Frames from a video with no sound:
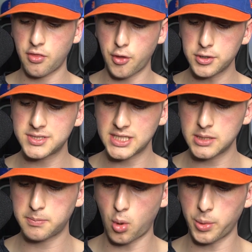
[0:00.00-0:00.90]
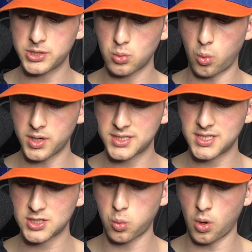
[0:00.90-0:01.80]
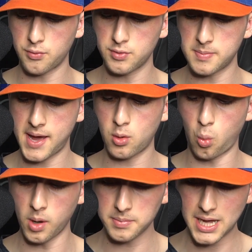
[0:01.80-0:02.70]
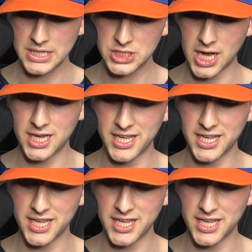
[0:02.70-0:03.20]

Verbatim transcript: 13 points, one assist, one rebound, one block shot,